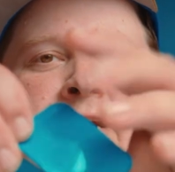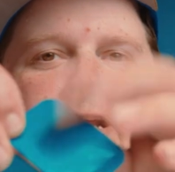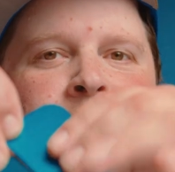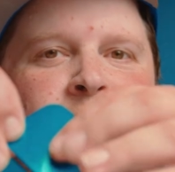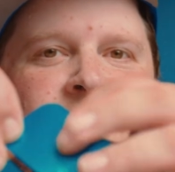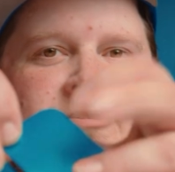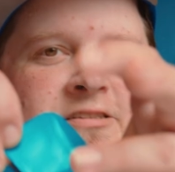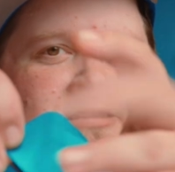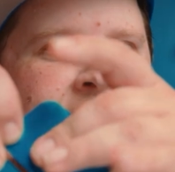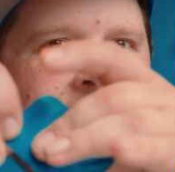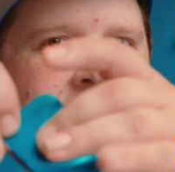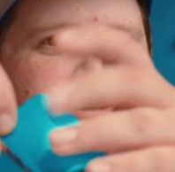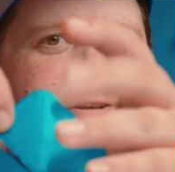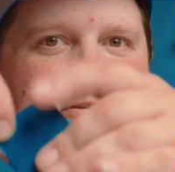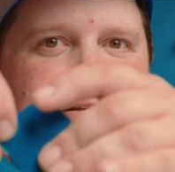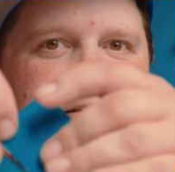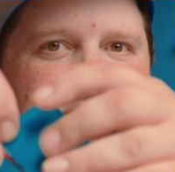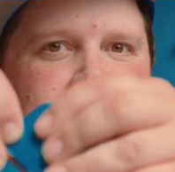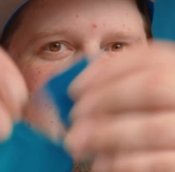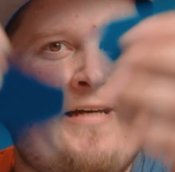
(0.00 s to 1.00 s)
don't stick
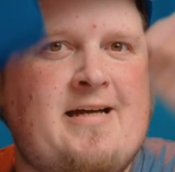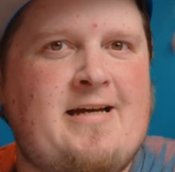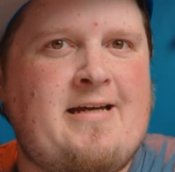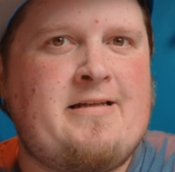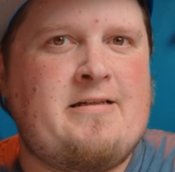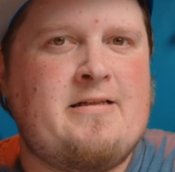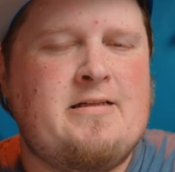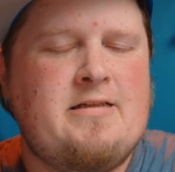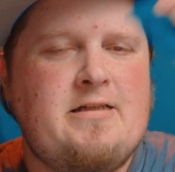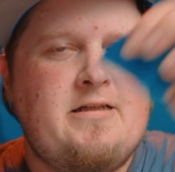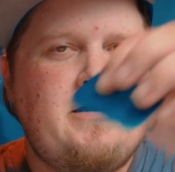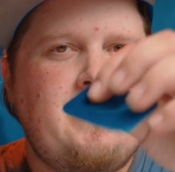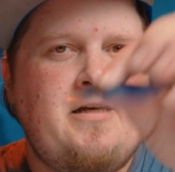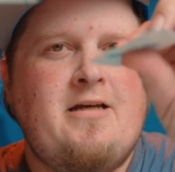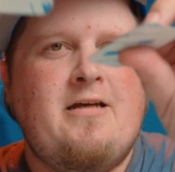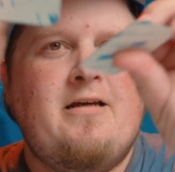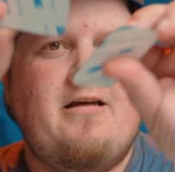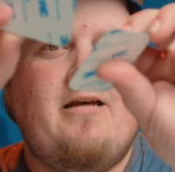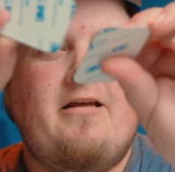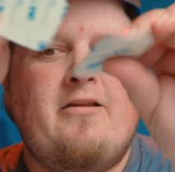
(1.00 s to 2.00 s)
on this side.
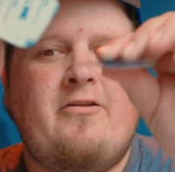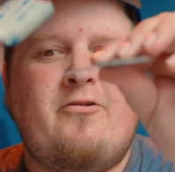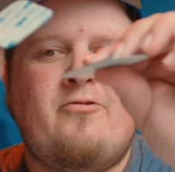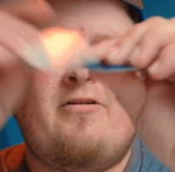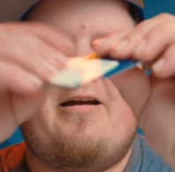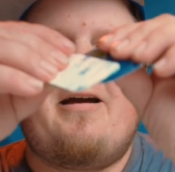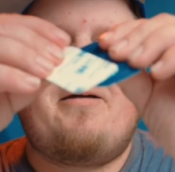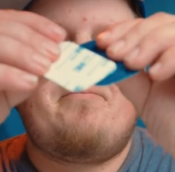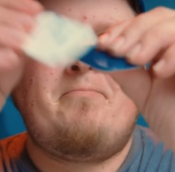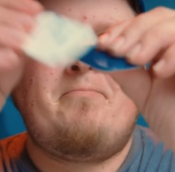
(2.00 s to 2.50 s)
They're not